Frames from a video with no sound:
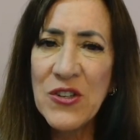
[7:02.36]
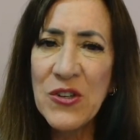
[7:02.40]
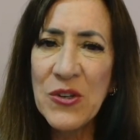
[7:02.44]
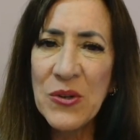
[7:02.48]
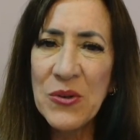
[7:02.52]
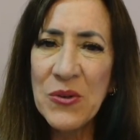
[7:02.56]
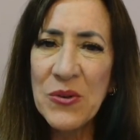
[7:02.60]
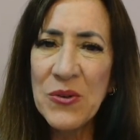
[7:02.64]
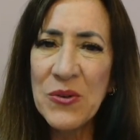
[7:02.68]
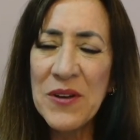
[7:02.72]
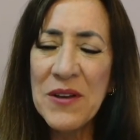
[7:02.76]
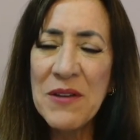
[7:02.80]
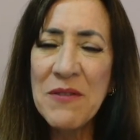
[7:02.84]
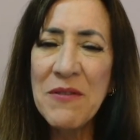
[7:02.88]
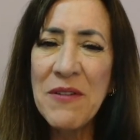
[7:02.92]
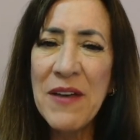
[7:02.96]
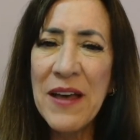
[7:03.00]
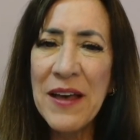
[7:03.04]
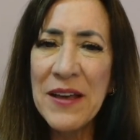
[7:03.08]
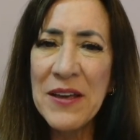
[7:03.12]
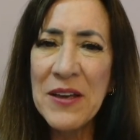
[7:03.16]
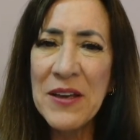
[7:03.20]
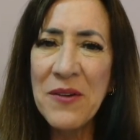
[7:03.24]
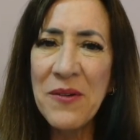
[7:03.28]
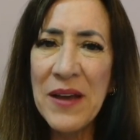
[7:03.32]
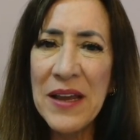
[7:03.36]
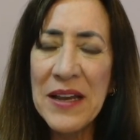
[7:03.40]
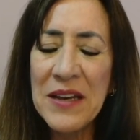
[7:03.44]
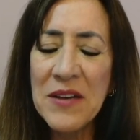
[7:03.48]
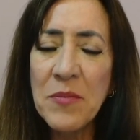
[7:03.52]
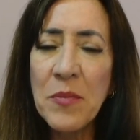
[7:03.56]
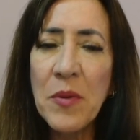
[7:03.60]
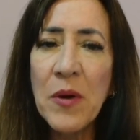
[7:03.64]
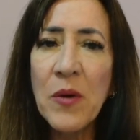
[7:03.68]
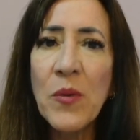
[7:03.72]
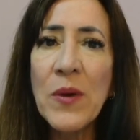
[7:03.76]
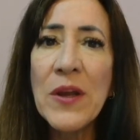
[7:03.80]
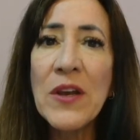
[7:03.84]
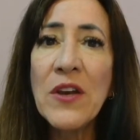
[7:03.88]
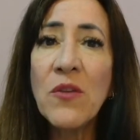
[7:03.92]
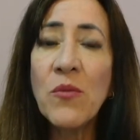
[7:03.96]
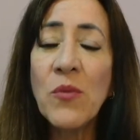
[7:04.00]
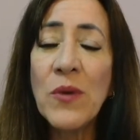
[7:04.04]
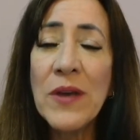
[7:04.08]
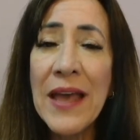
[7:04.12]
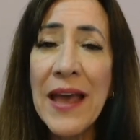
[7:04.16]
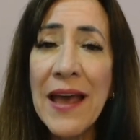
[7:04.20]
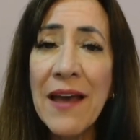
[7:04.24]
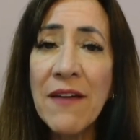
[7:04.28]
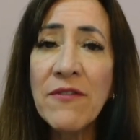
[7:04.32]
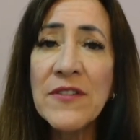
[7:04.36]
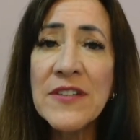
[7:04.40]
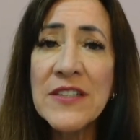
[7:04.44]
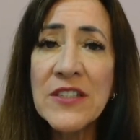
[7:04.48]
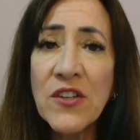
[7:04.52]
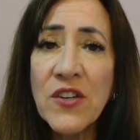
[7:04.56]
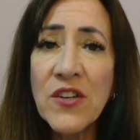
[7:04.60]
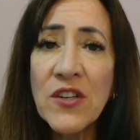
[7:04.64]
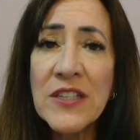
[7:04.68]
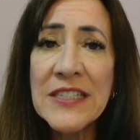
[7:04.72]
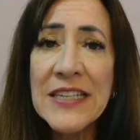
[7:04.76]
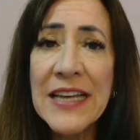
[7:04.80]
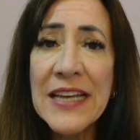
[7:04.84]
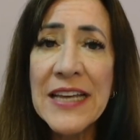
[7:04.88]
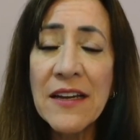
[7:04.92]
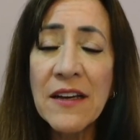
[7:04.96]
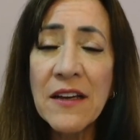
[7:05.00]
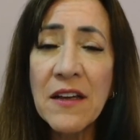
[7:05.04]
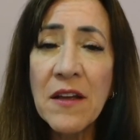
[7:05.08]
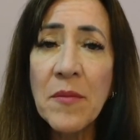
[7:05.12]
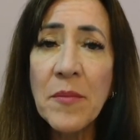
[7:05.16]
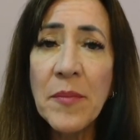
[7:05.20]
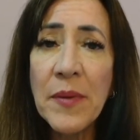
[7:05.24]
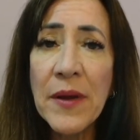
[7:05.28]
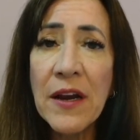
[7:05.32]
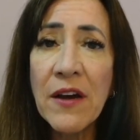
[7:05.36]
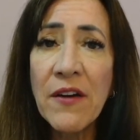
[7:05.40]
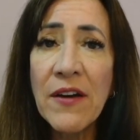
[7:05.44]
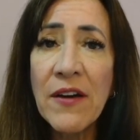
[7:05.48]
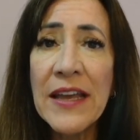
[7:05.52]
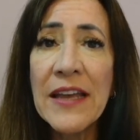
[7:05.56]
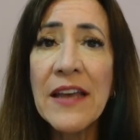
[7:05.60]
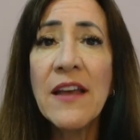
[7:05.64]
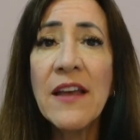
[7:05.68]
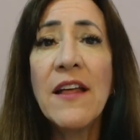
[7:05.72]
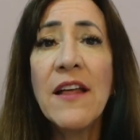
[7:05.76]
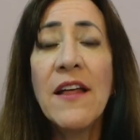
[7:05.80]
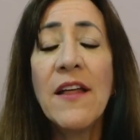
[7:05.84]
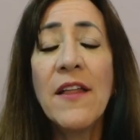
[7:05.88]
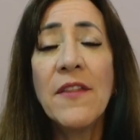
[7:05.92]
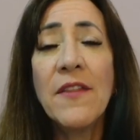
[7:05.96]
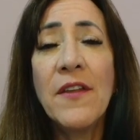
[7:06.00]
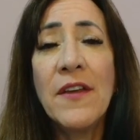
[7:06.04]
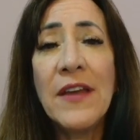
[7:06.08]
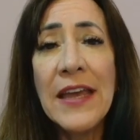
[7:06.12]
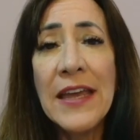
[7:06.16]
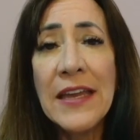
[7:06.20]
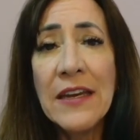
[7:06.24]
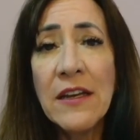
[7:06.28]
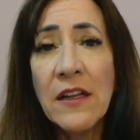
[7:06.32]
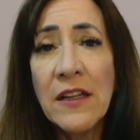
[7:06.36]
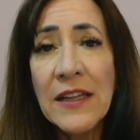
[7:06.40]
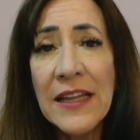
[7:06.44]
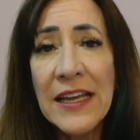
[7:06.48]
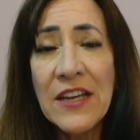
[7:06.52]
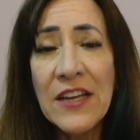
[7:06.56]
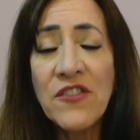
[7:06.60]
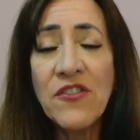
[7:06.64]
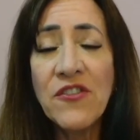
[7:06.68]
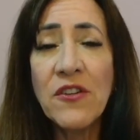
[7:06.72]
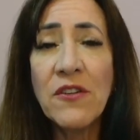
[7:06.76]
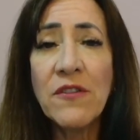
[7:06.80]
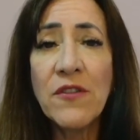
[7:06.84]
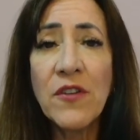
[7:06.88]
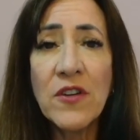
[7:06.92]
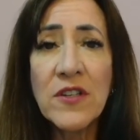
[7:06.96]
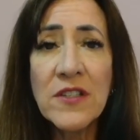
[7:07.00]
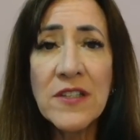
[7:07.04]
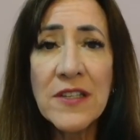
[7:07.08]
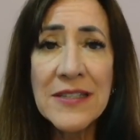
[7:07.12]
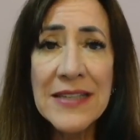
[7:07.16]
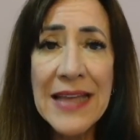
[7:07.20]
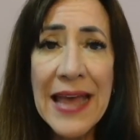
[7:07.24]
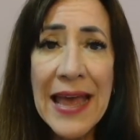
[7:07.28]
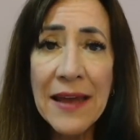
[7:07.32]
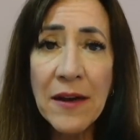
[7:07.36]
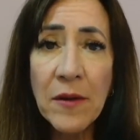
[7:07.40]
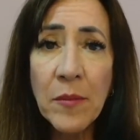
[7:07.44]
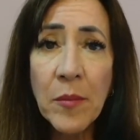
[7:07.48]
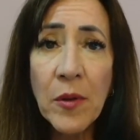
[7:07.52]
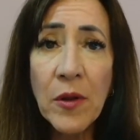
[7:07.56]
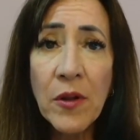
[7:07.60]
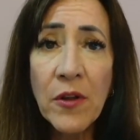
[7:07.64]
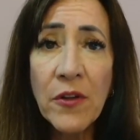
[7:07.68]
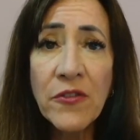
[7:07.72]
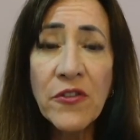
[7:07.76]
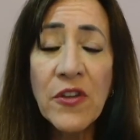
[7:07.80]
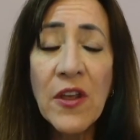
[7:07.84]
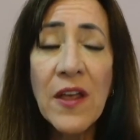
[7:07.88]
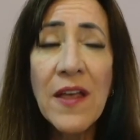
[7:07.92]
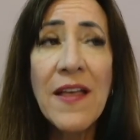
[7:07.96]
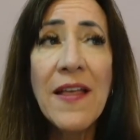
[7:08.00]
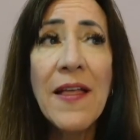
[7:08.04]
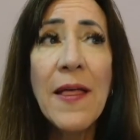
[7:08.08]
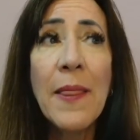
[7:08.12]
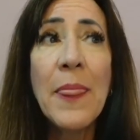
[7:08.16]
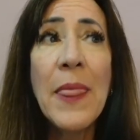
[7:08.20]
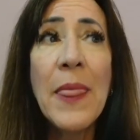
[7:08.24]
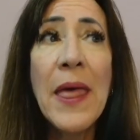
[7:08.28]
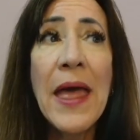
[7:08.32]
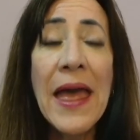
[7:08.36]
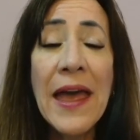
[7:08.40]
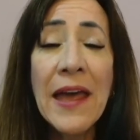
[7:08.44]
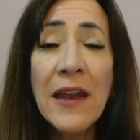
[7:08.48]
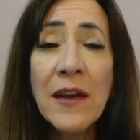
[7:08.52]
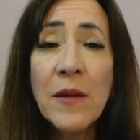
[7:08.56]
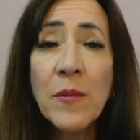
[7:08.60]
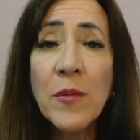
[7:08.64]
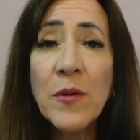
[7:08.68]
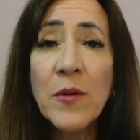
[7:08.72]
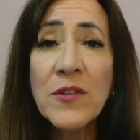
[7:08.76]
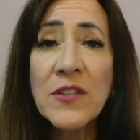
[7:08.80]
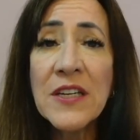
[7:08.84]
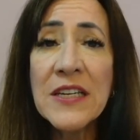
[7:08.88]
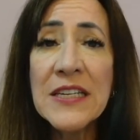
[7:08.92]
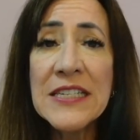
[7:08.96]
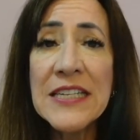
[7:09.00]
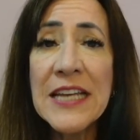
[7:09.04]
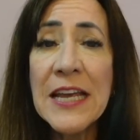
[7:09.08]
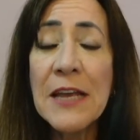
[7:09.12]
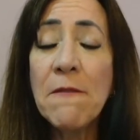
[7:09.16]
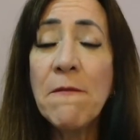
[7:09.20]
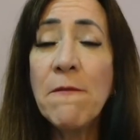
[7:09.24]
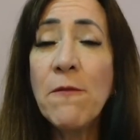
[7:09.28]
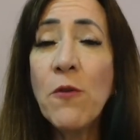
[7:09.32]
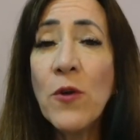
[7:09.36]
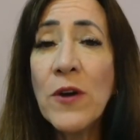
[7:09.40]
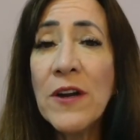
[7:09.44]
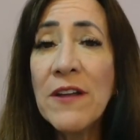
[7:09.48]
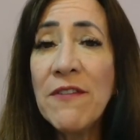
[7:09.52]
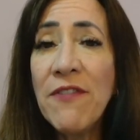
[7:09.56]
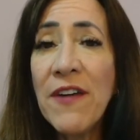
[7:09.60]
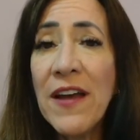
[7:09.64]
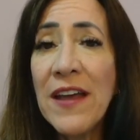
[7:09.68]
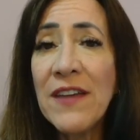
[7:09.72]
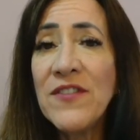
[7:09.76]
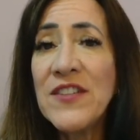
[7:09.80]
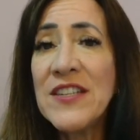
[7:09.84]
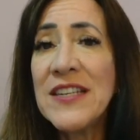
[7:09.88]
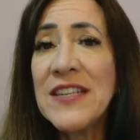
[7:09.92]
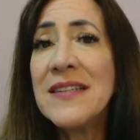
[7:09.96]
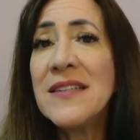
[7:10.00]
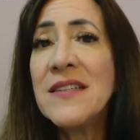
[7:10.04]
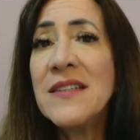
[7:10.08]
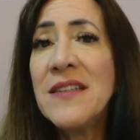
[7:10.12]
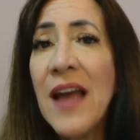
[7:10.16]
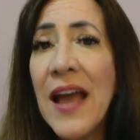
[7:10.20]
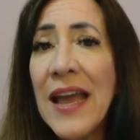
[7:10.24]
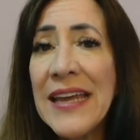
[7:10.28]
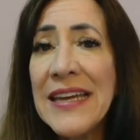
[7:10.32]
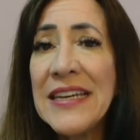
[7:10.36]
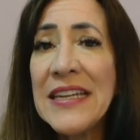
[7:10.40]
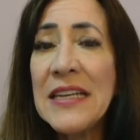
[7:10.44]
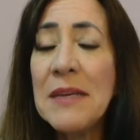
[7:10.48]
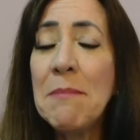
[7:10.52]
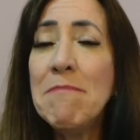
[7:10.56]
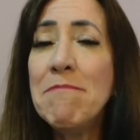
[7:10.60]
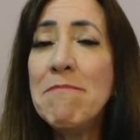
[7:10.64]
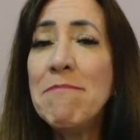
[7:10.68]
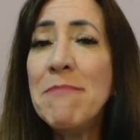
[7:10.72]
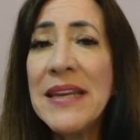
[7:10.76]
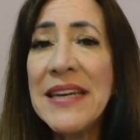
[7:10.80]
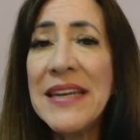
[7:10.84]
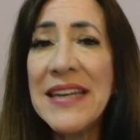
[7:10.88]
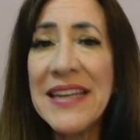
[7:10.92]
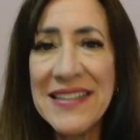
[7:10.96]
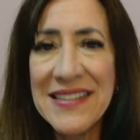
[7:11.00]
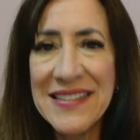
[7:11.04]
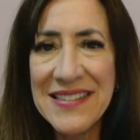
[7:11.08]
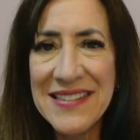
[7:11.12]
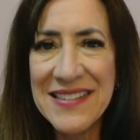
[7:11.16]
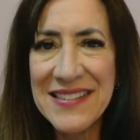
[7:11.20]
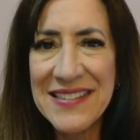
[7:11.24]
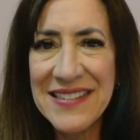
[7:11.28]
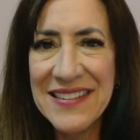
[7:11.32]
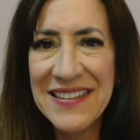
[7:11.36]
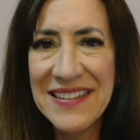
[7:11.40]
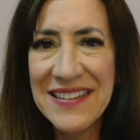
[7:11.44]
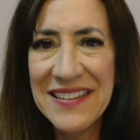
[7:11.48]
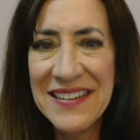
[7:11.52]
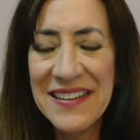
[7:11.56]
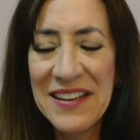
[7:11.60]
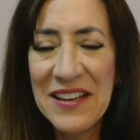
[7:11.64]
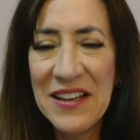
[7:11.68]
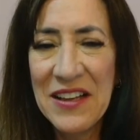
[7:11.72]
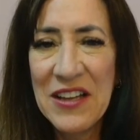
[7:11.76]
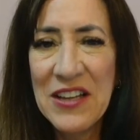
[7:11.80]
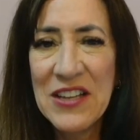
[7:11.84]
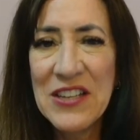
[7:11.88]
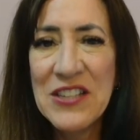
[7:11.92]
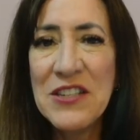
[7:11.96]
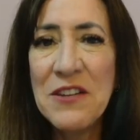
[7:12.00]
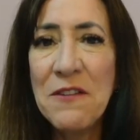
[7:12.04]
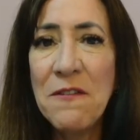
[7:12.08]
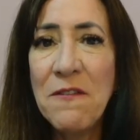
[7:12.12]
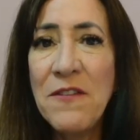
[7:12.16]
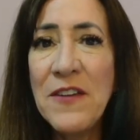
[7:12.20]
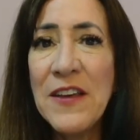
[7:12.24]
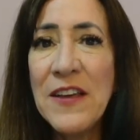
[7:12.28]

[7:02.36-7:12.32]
to evaluate. But we, we have good data comparing the inhalation versus edibles. The edibles could take forty-five to ninety minutes to